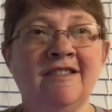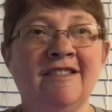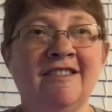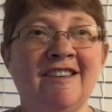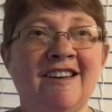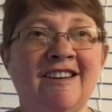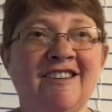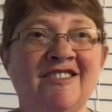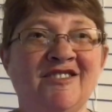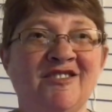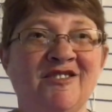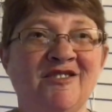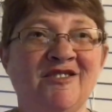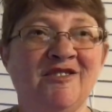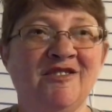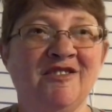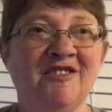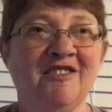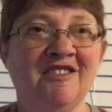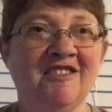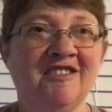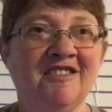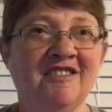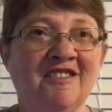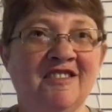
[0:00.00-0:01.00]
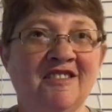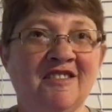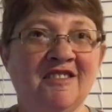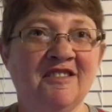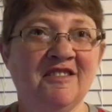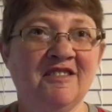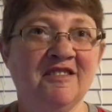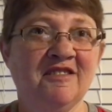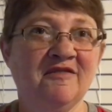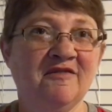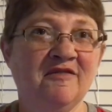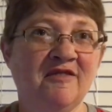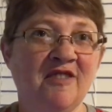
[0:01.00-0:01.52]
nicer
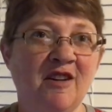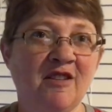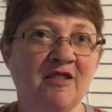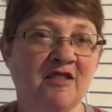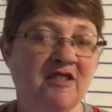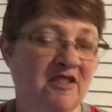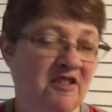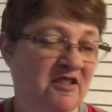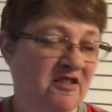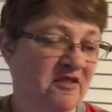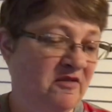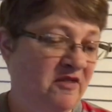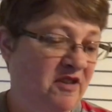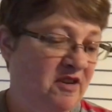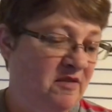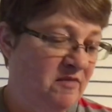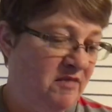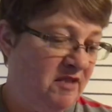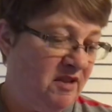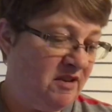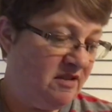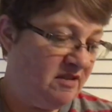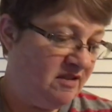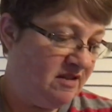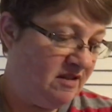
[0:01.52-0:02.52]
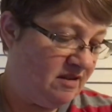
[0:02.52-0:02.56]
uh, vlogging equipment.